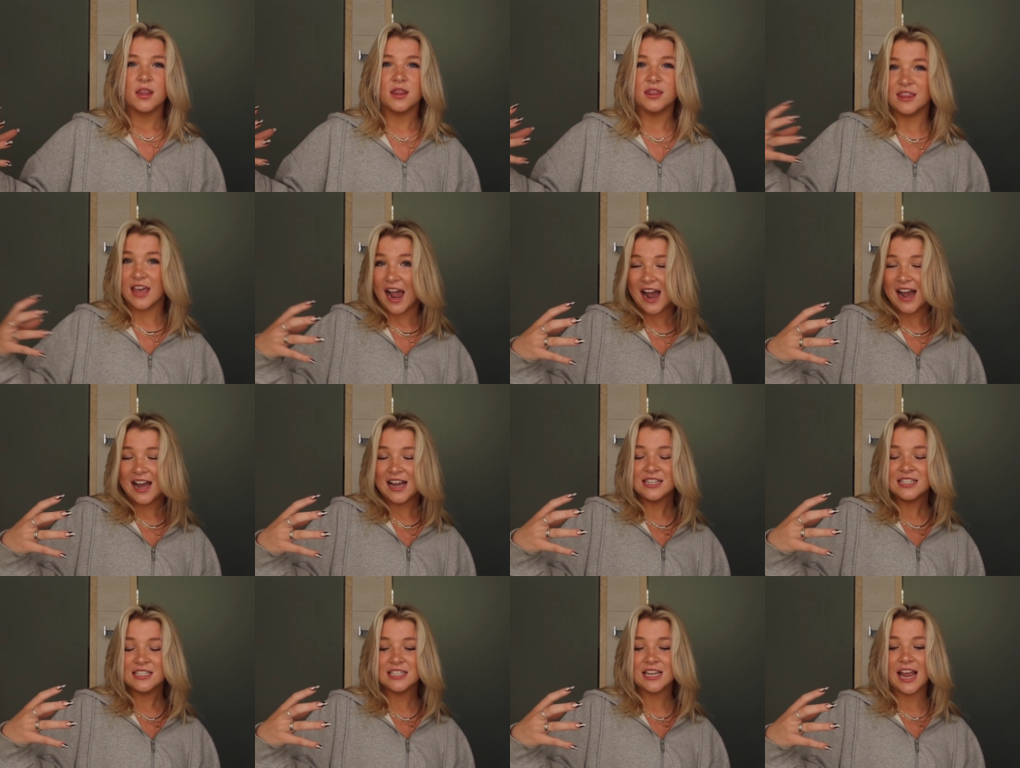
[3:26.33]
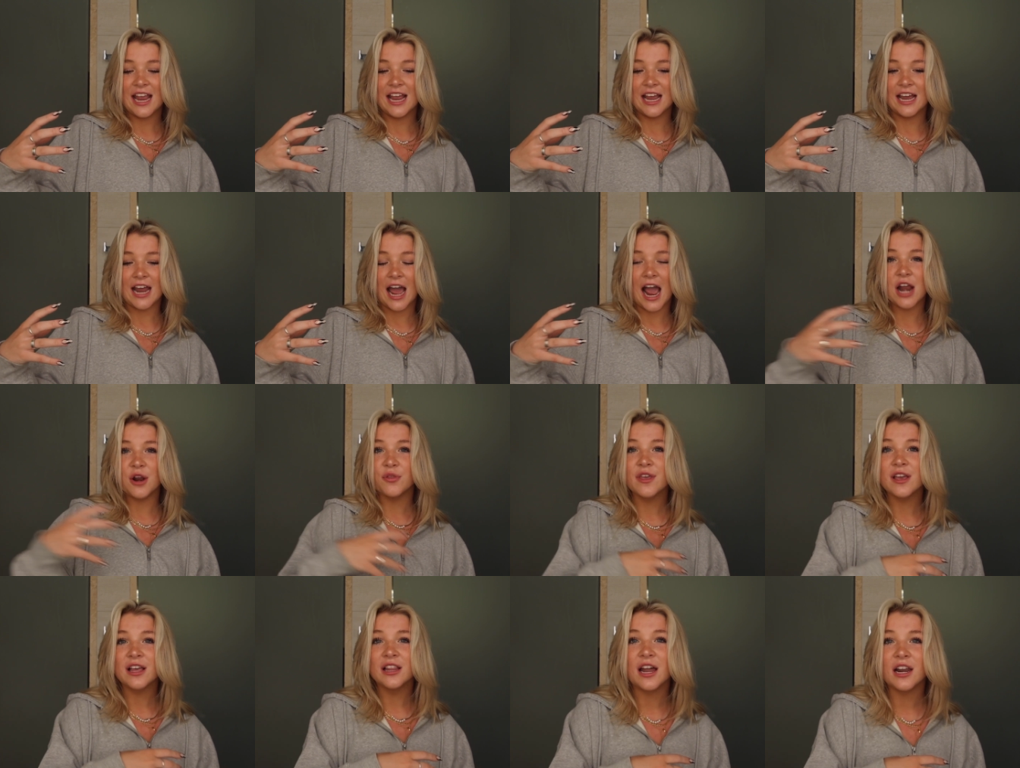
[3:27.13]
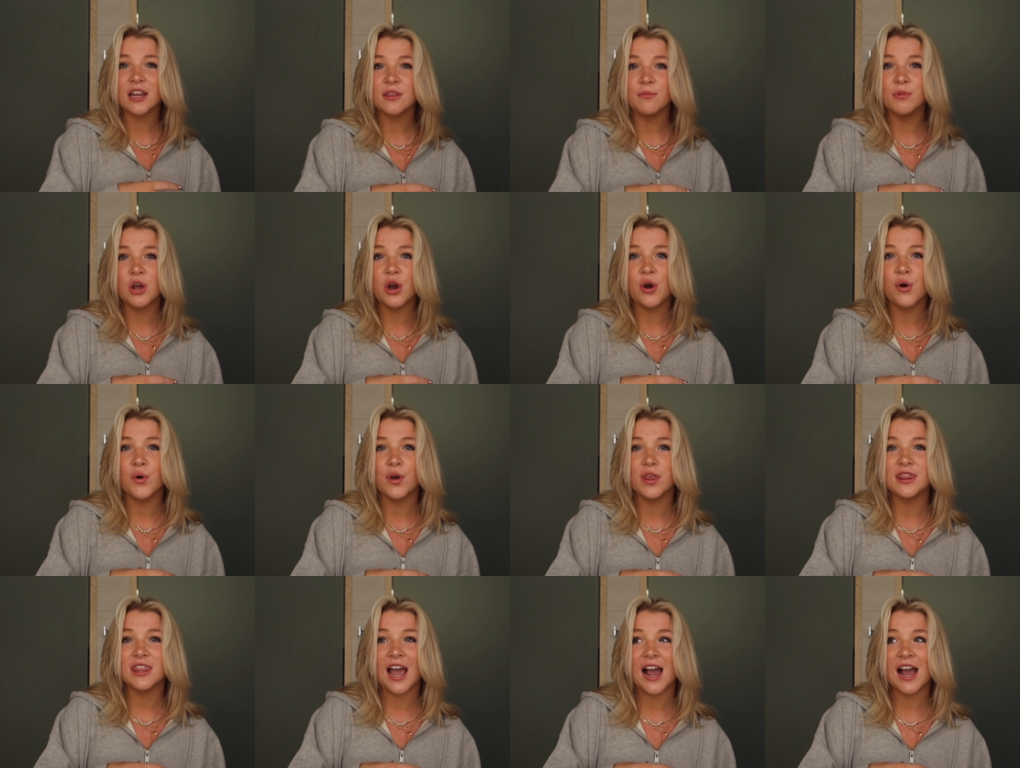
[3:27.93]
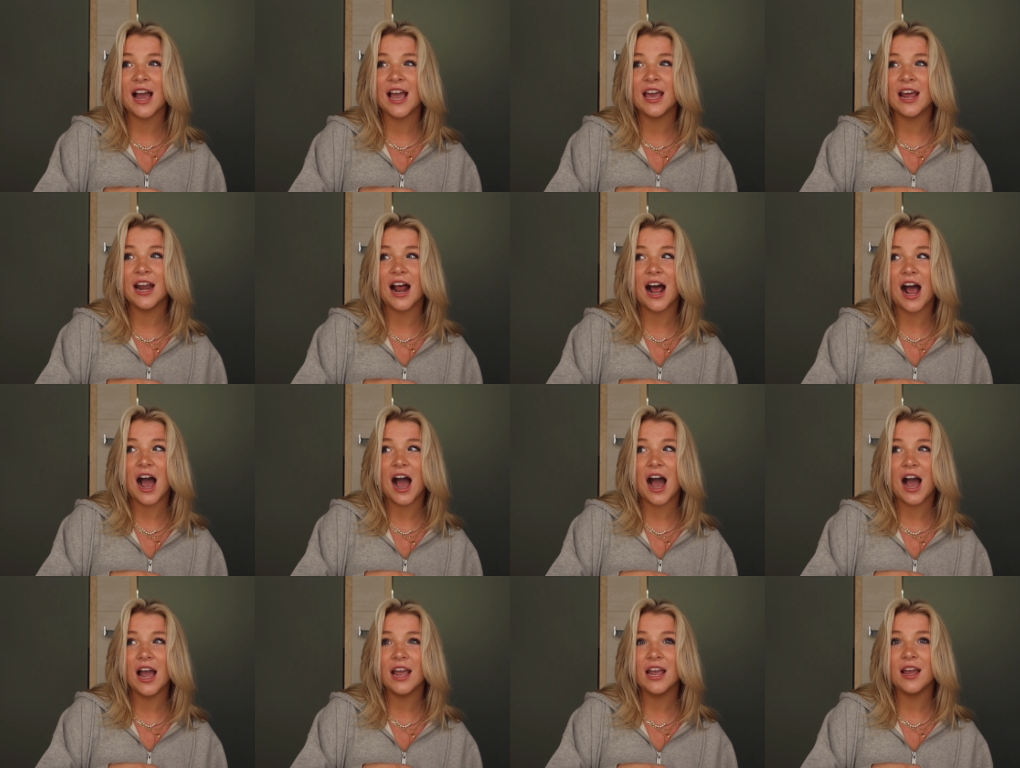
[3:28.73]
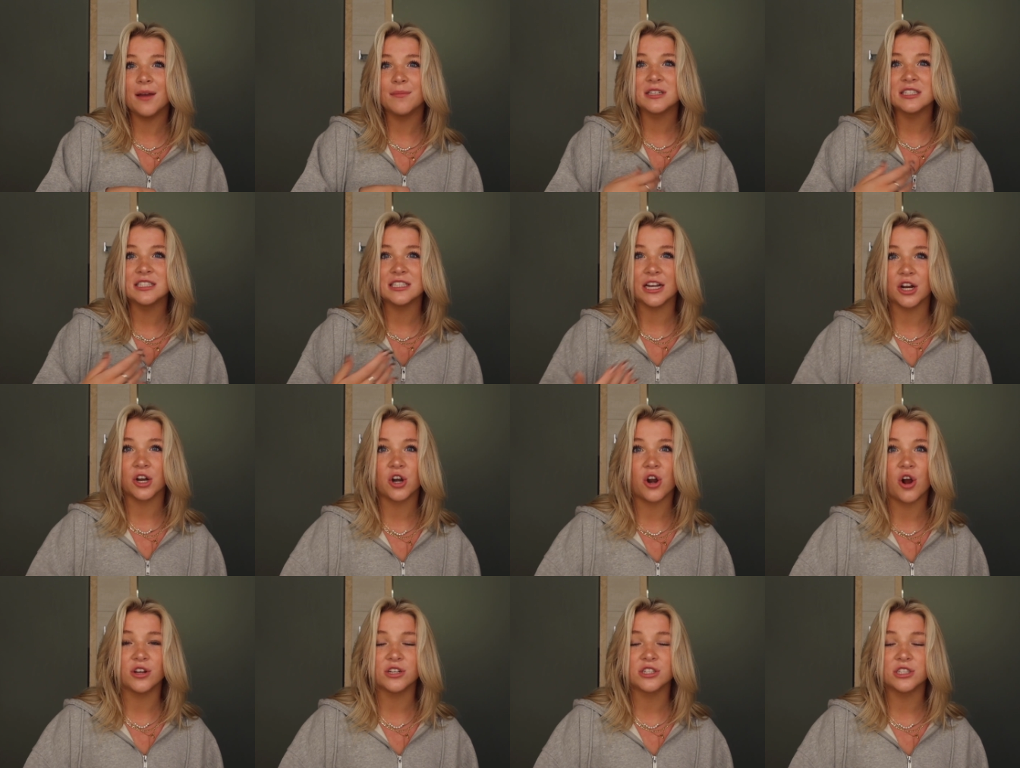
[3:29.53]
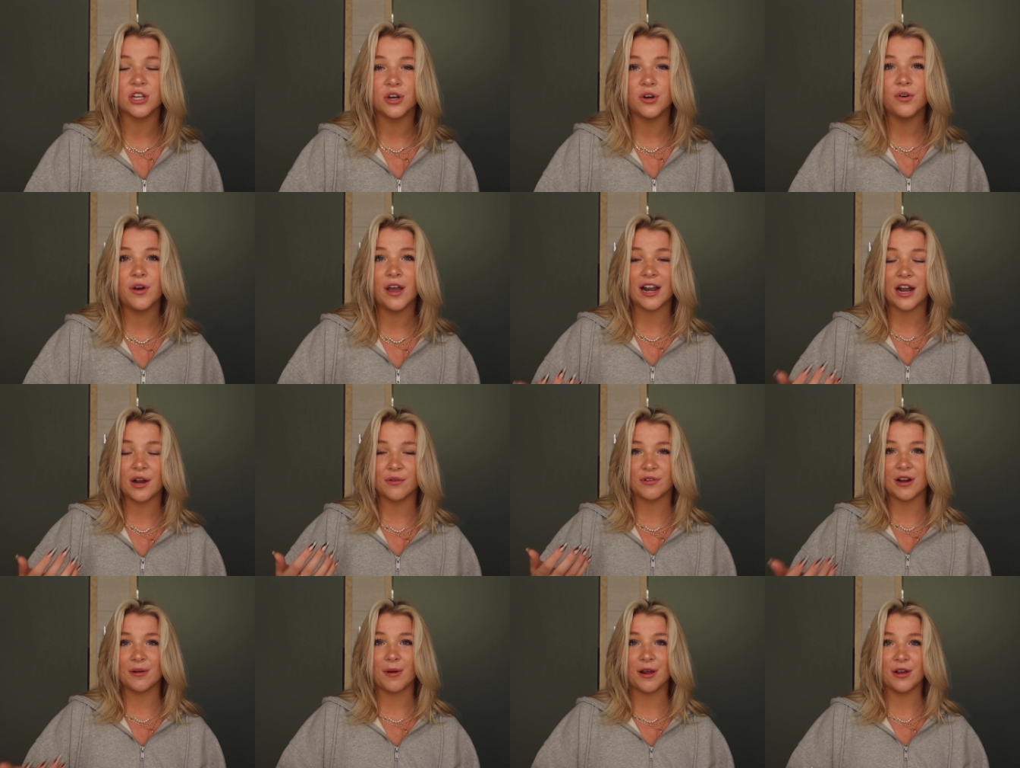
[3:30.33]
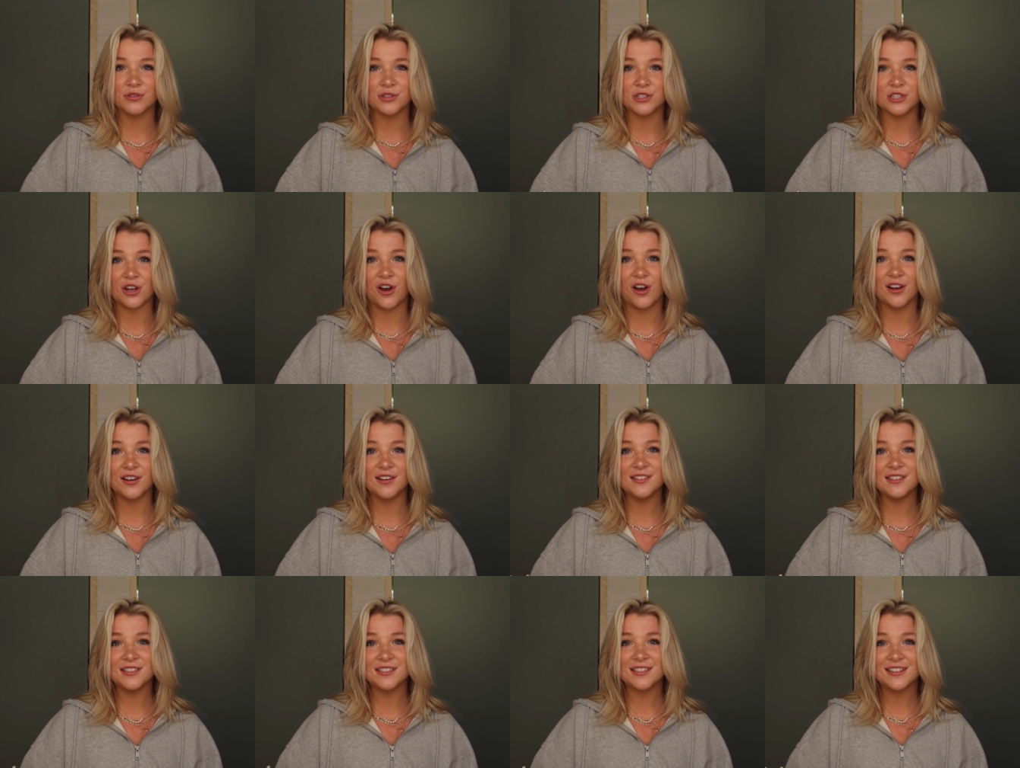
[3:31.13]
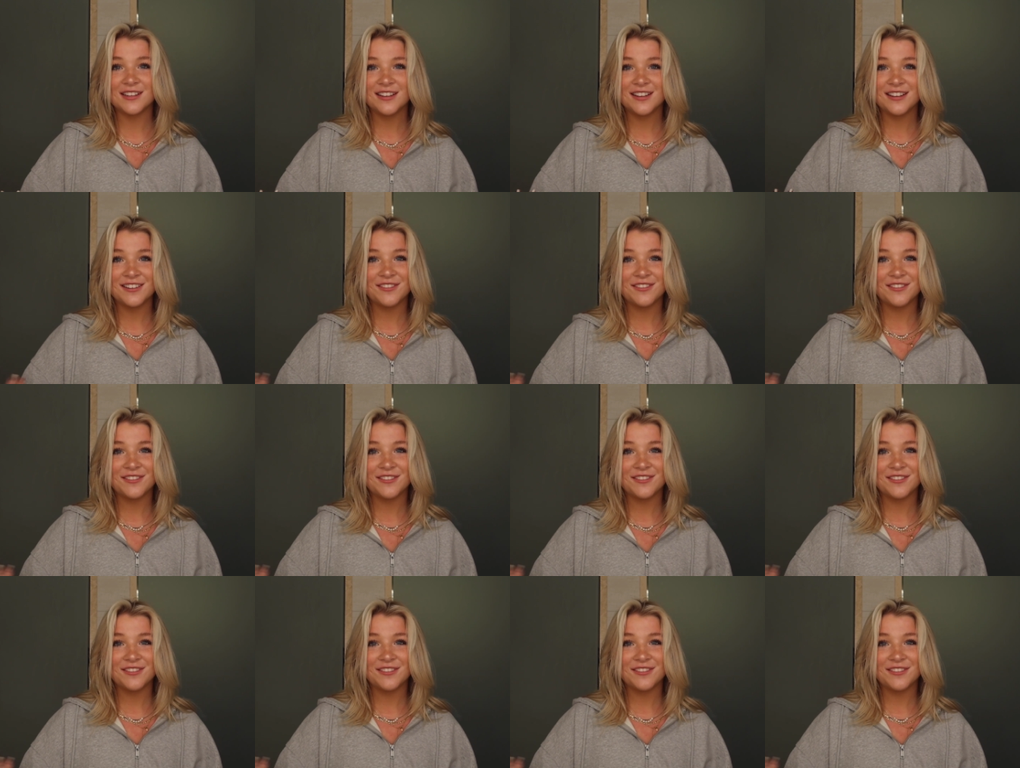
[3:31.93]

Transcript: that, and I don't think a lot of them know that I am a singer also, and I write my own songs.